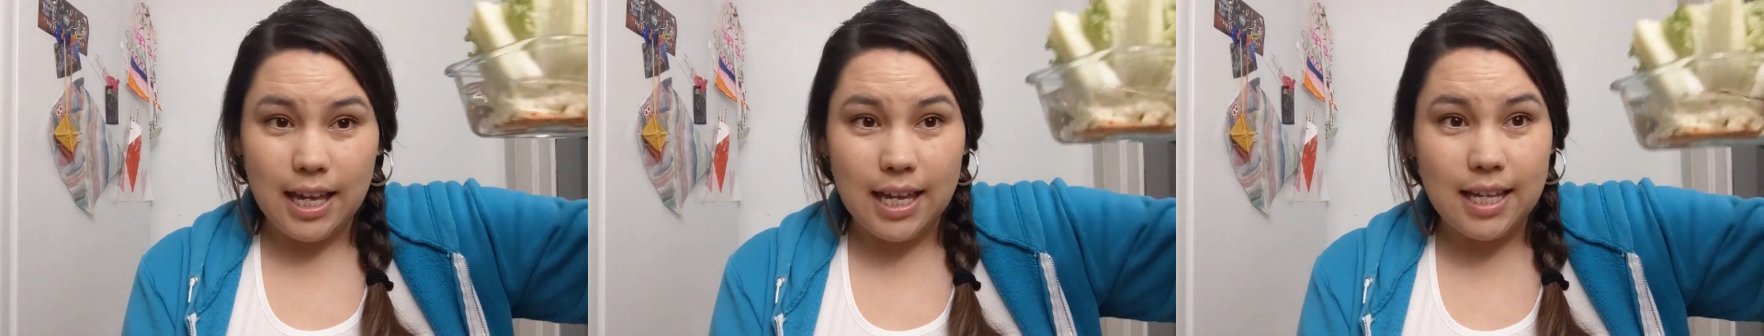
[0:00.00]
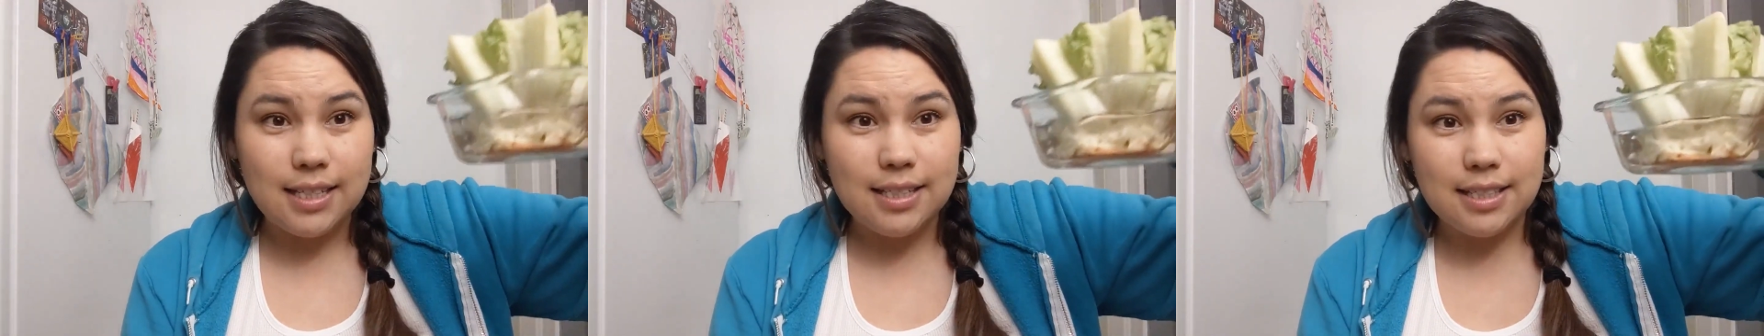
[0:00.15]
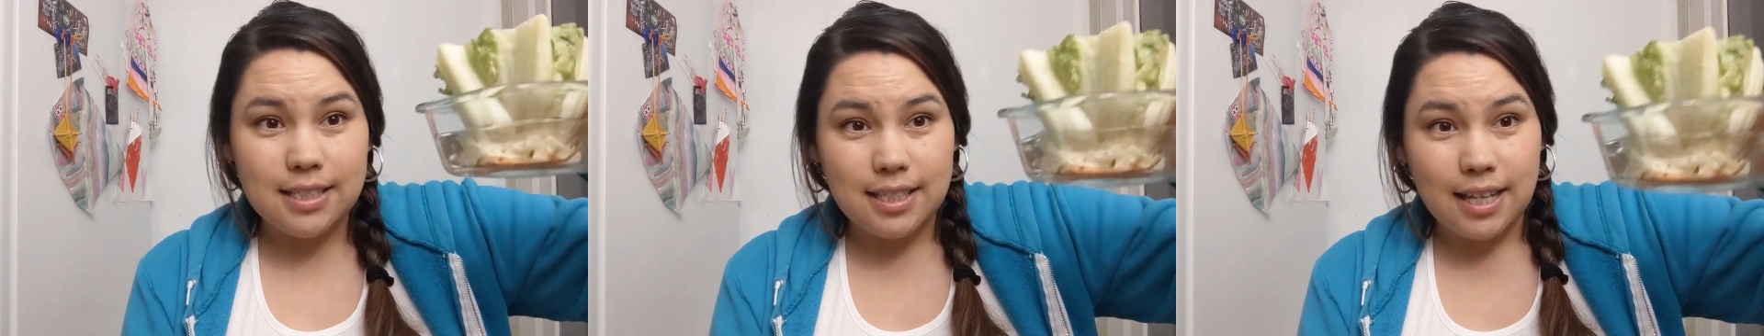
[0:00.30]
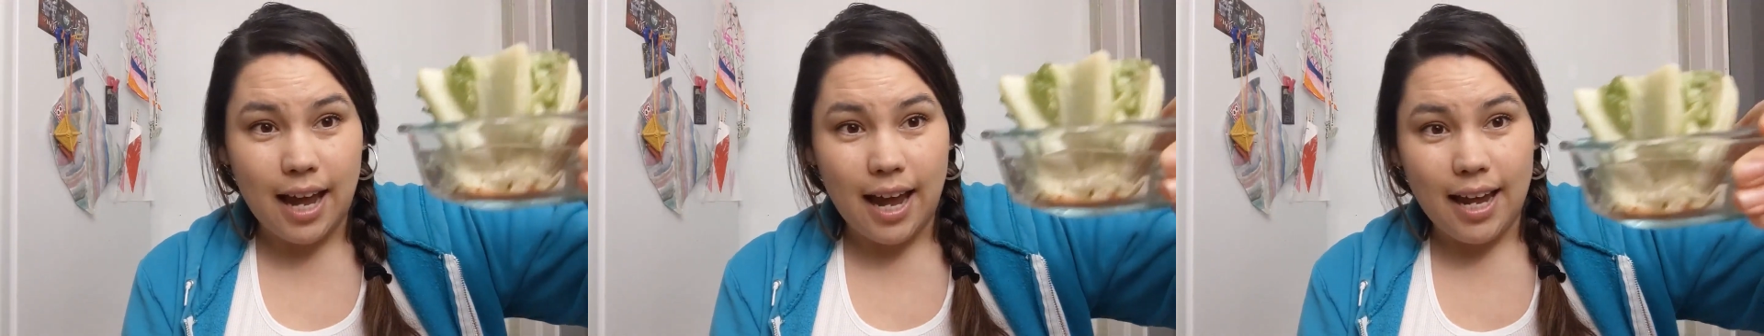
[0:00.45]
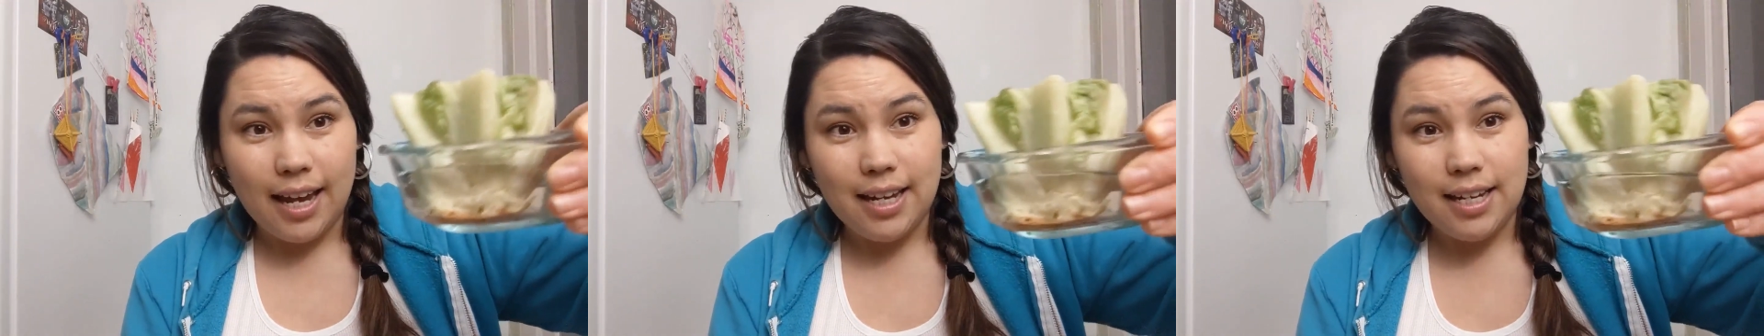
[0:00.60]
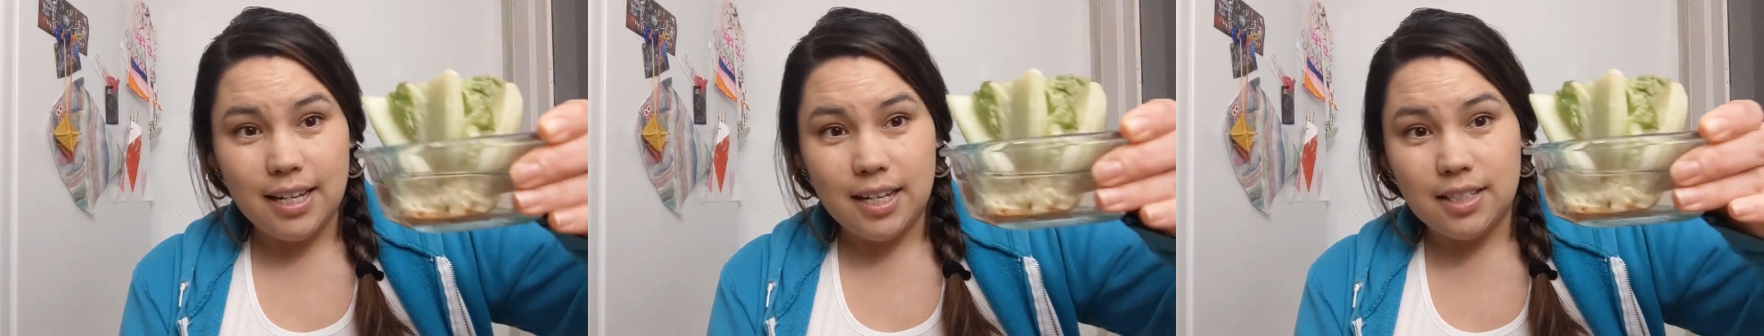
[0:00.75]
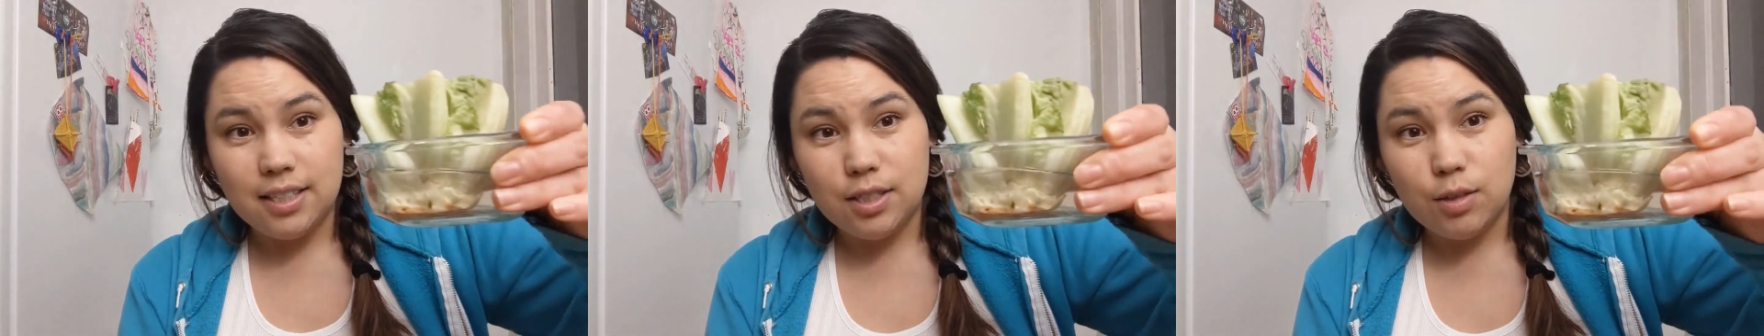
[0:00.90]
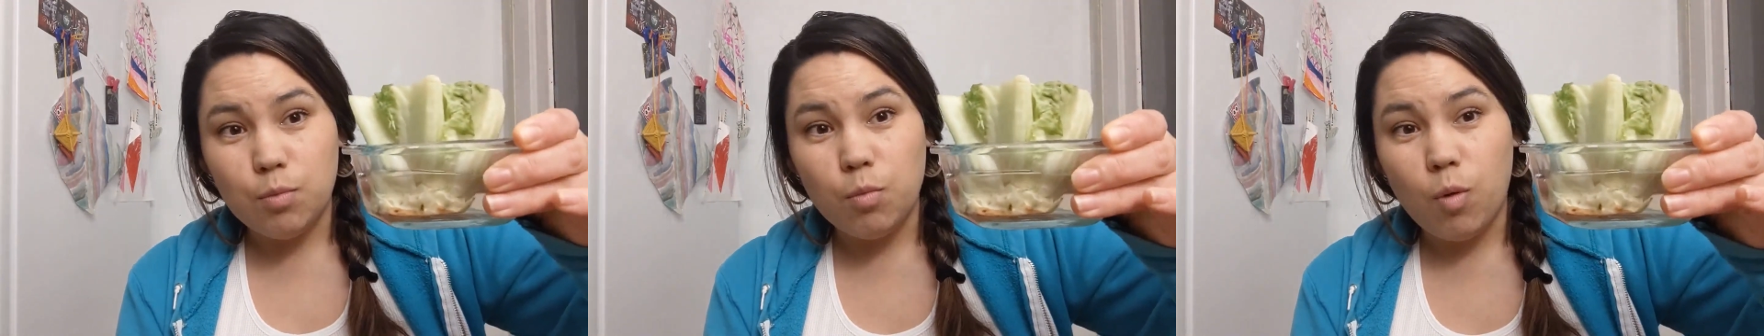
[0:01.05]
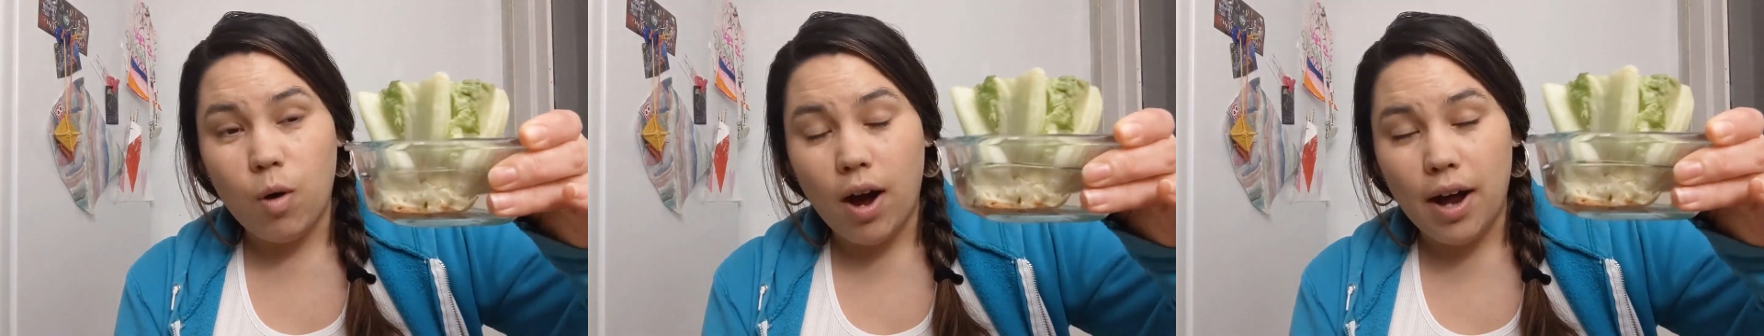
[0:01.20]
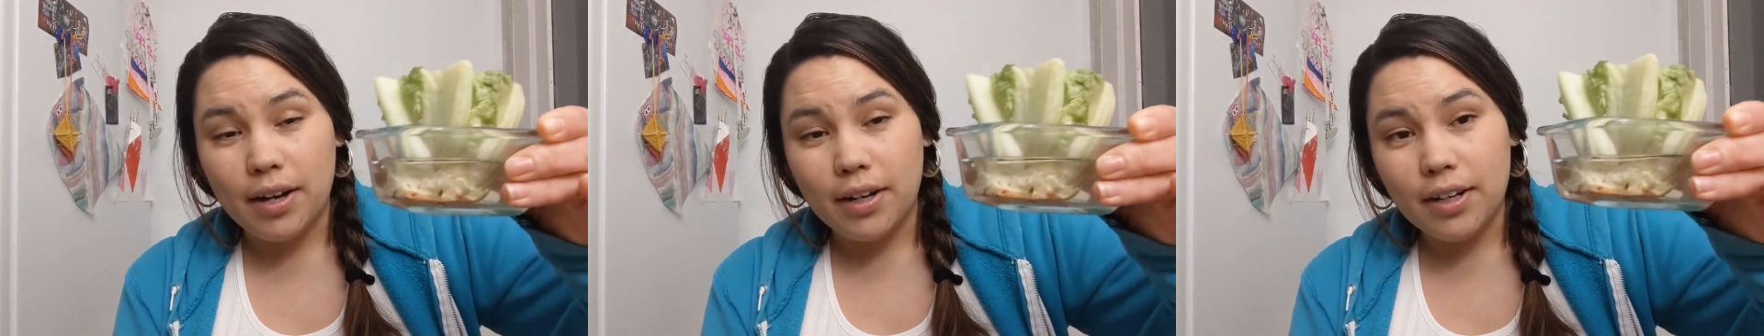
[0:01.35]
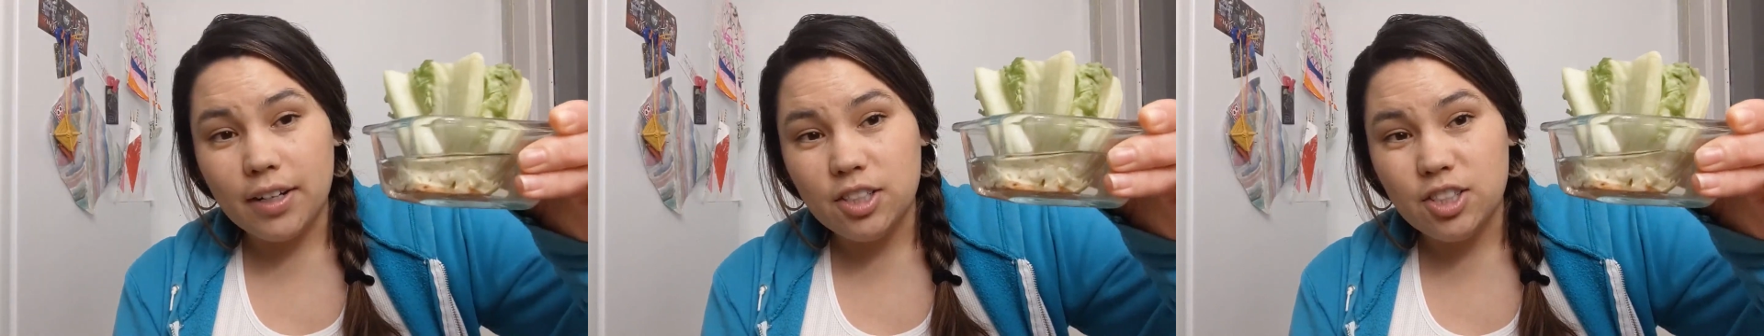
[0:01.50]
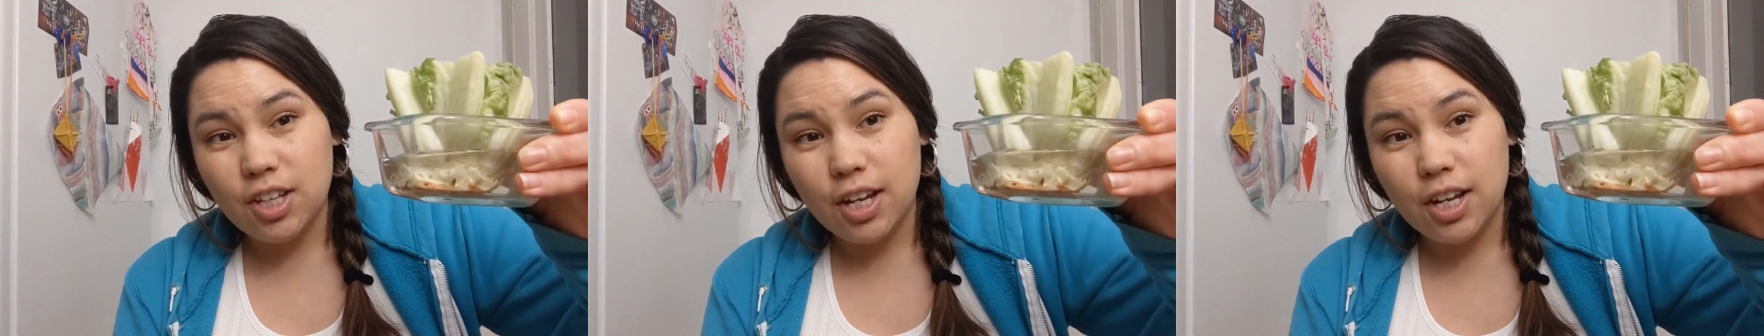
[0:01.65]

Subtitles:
inside in some water,